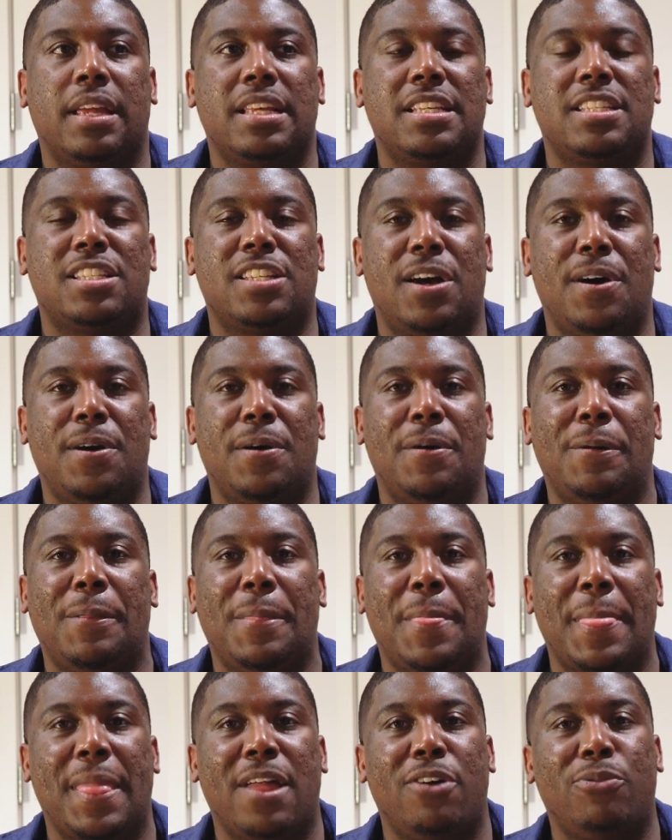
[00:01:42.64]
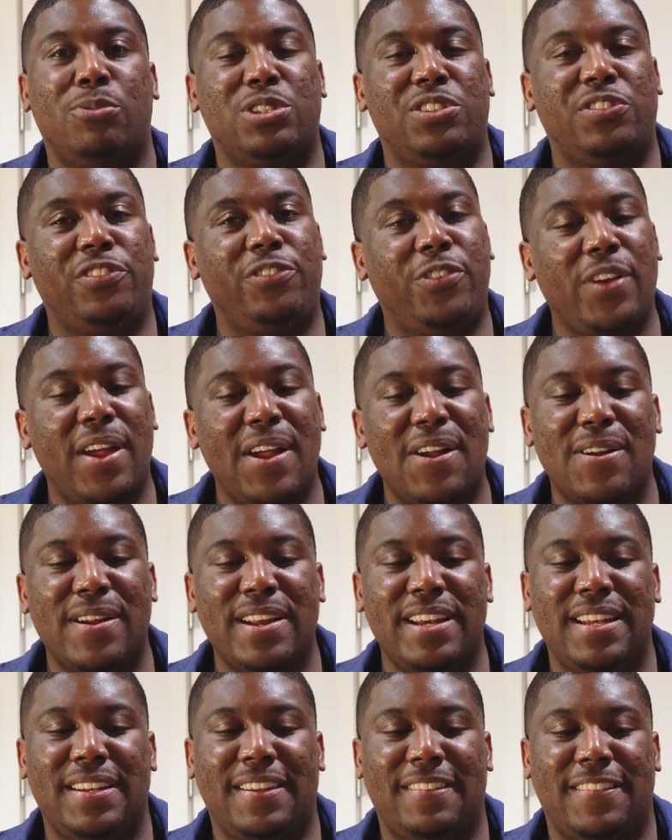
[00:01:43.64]
So was
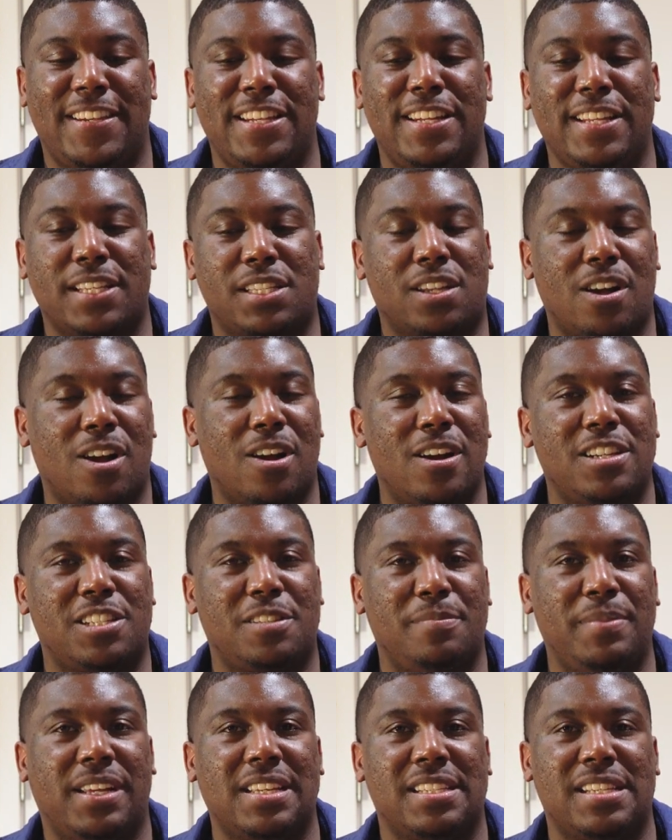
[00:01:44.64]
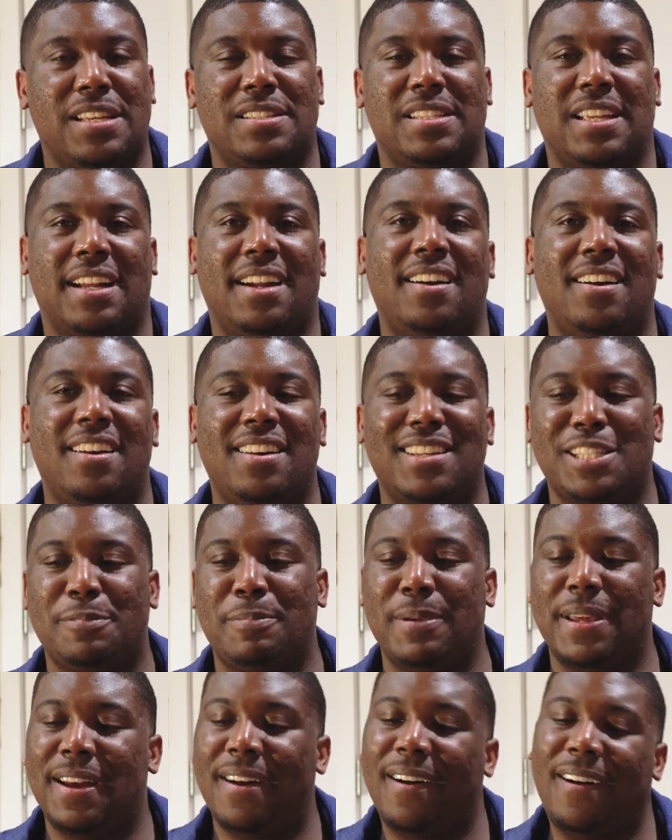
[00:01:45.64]
very discouraged because I was like, oh, I
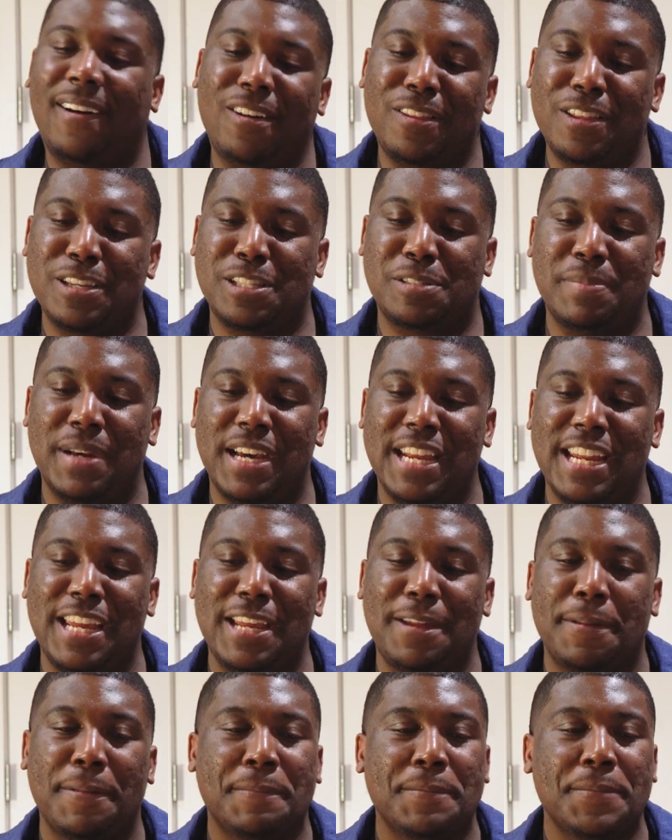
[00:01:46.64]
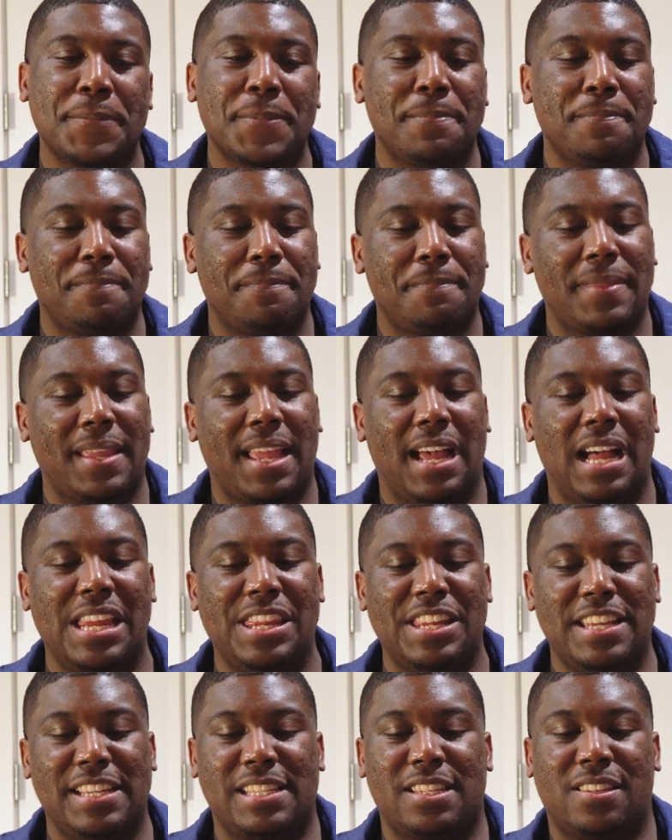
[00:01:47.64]
spent all this money on
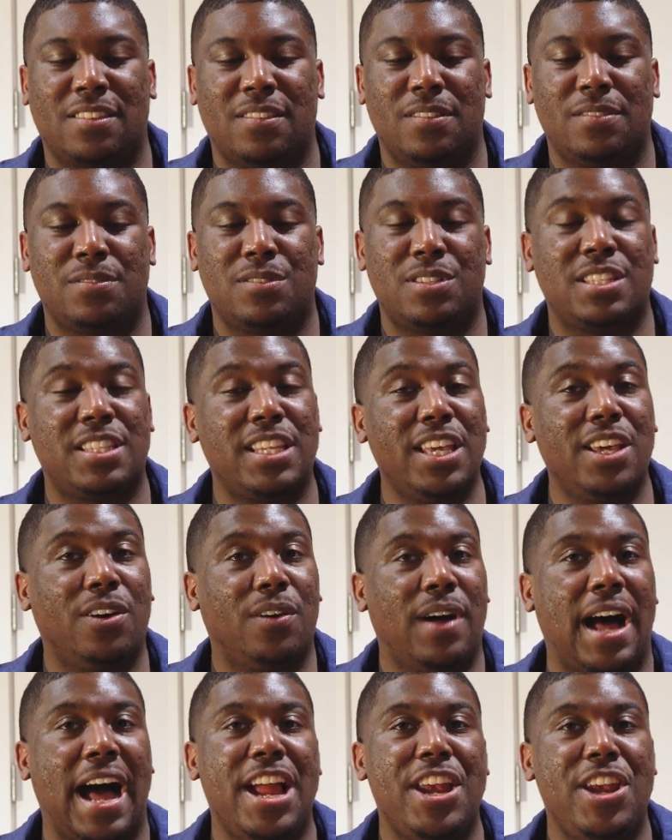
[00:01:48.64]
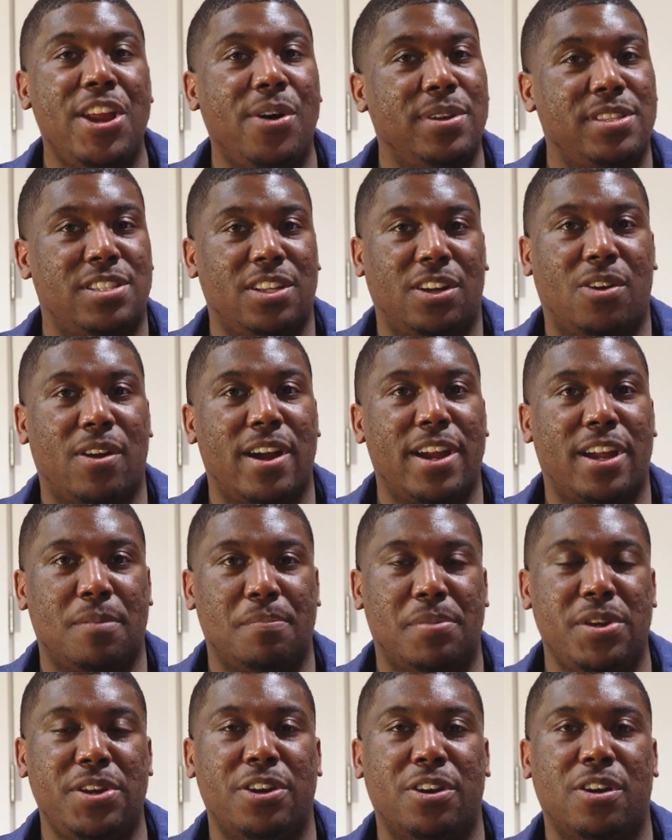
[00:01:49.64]
this. Still, I know it's a great
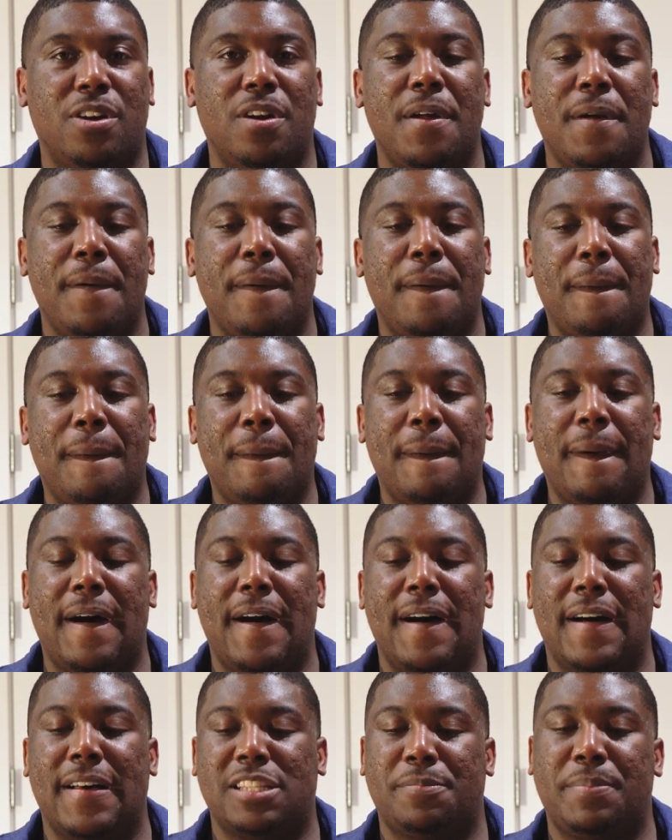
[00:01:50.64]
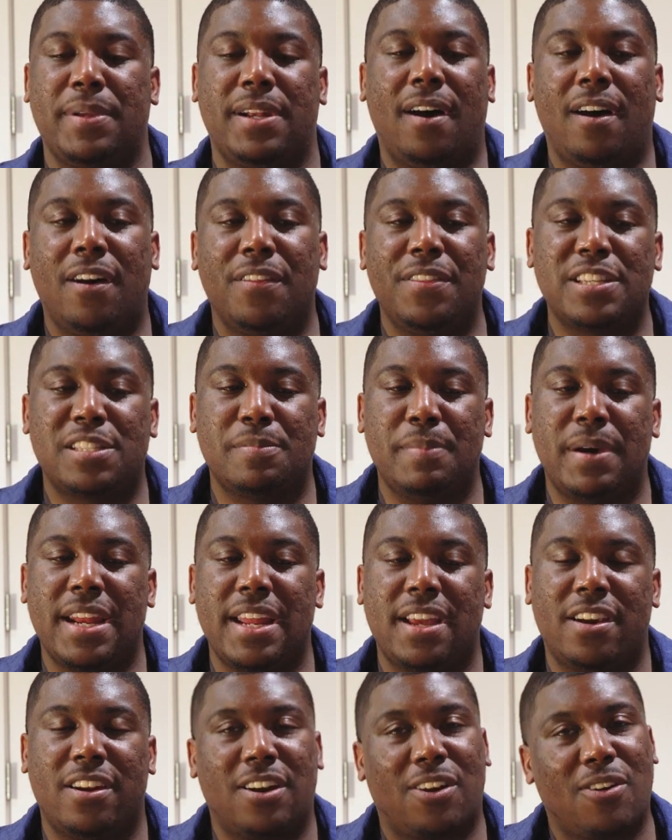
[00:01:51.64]
computer. Spent all this money
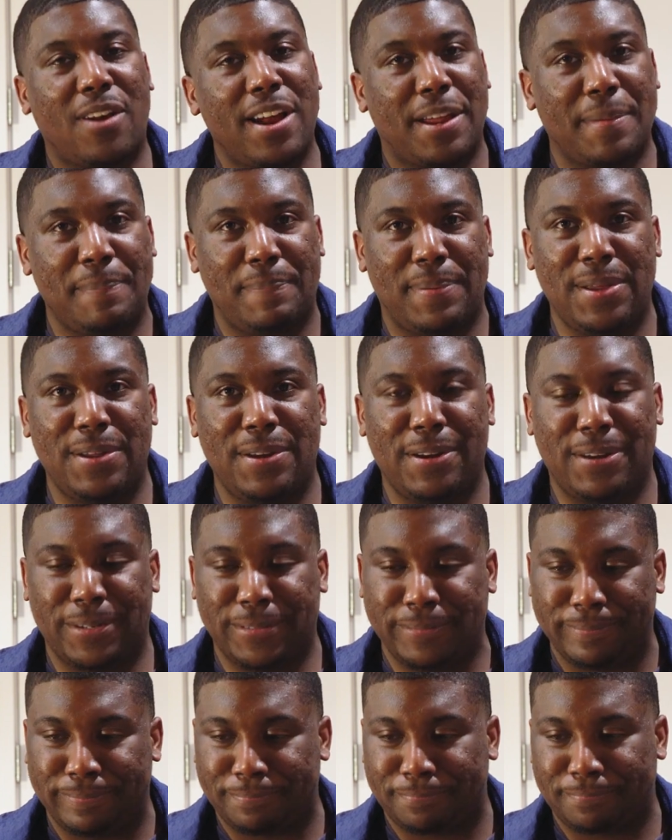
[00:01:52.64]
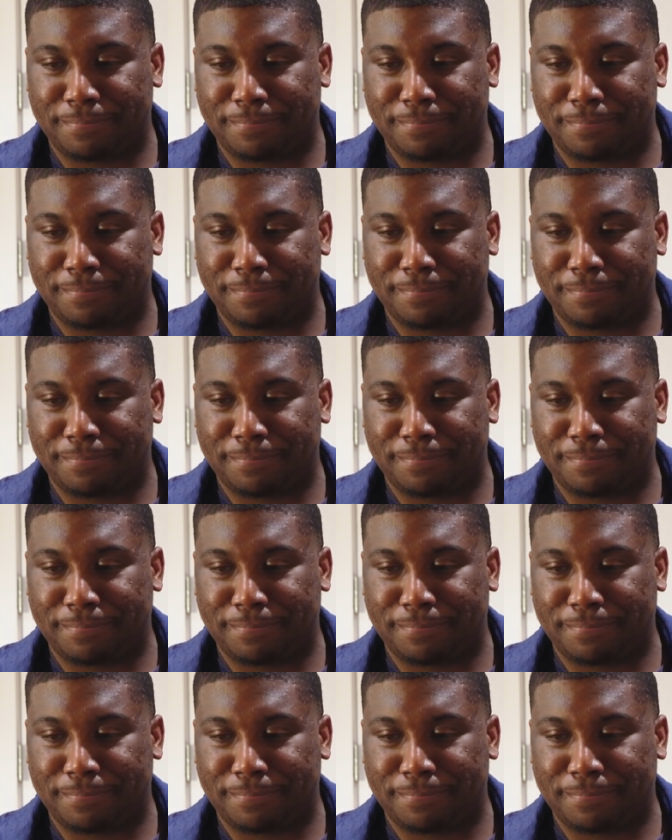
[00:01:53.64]
on a great computer.